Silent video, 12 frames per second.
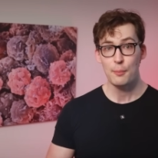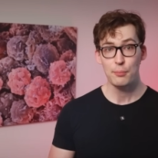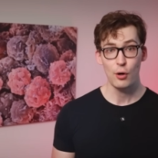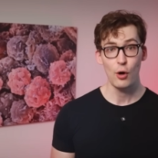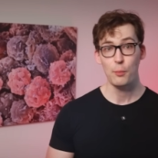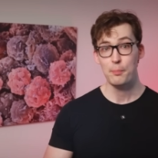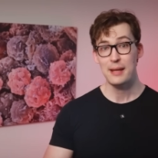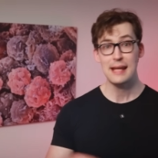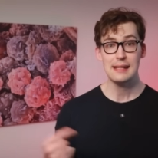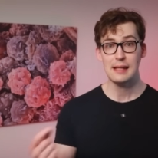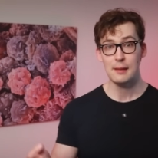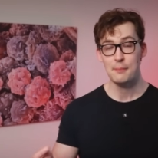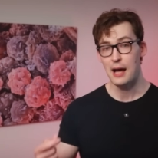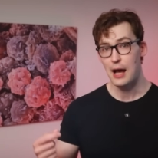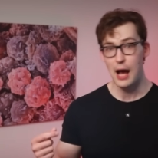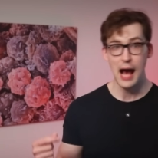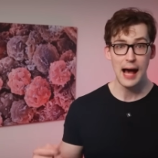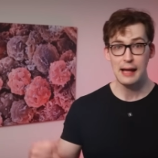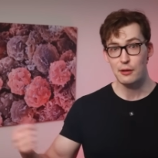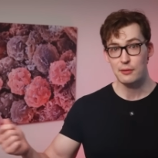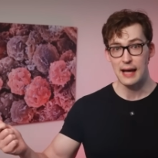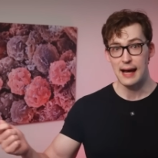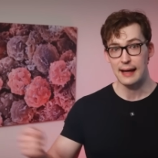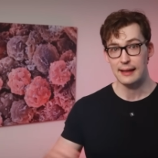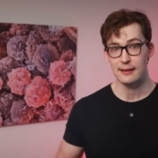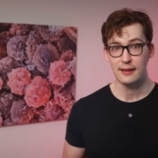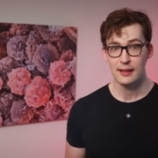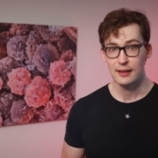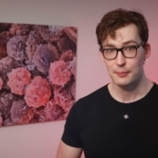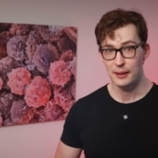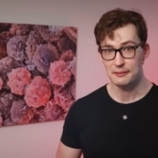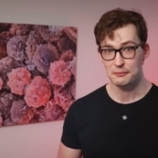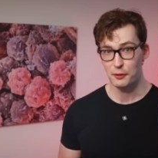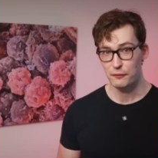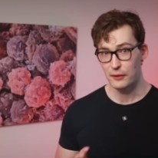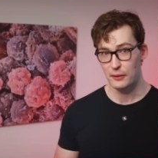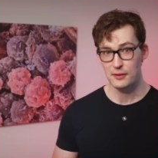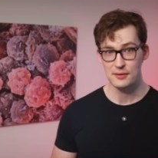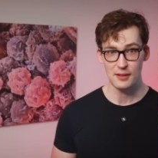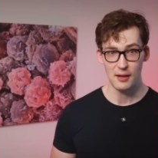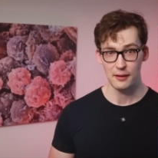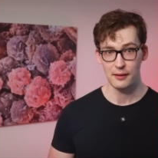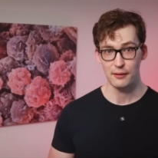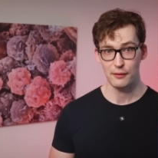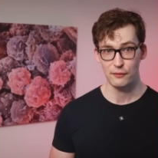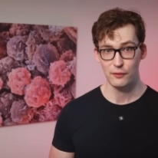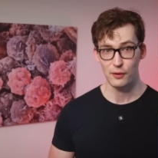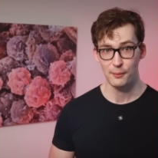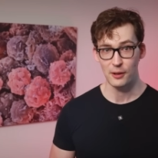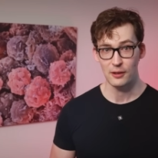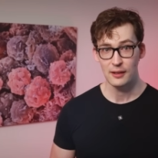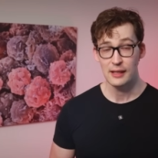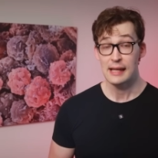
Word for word: propidium iodide but we'll focus on the former.